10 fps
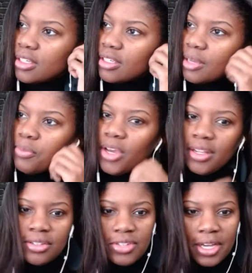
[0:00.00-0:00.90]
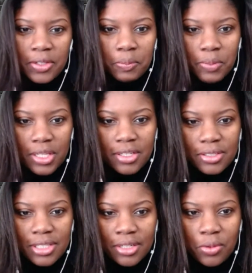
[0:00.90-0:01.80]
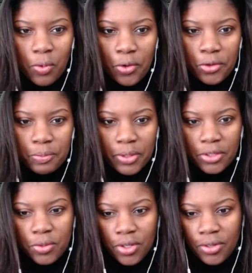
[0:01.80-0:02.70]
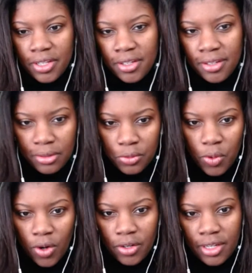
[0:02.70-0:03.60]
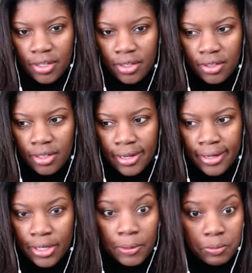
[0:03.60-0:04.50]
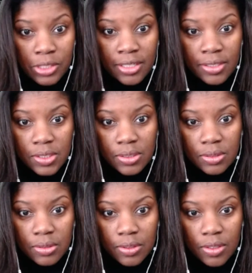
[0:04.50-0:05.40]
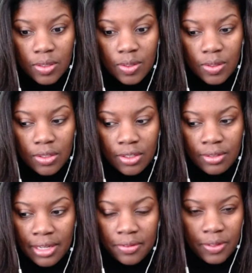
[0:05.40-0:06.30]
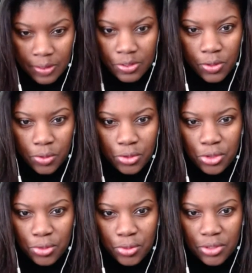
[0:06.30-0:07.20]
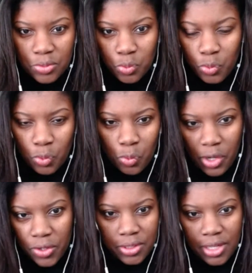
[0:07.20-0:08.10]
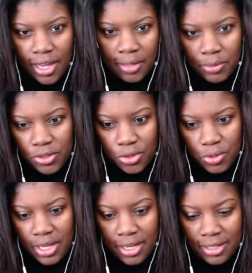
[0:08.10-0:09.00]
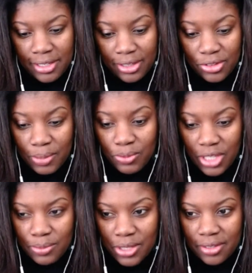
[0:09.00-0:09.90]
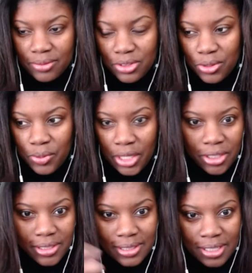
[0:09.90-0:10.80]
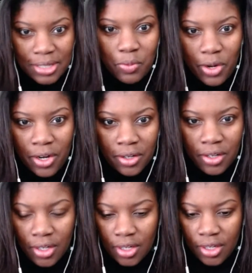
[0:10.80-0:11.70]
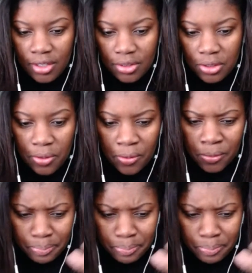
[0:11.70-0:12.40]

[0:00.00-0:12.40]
not exactly beating a dead horse, but you are getting updates in, I think, as close to as real time as you can. And that sometimes I can see where, that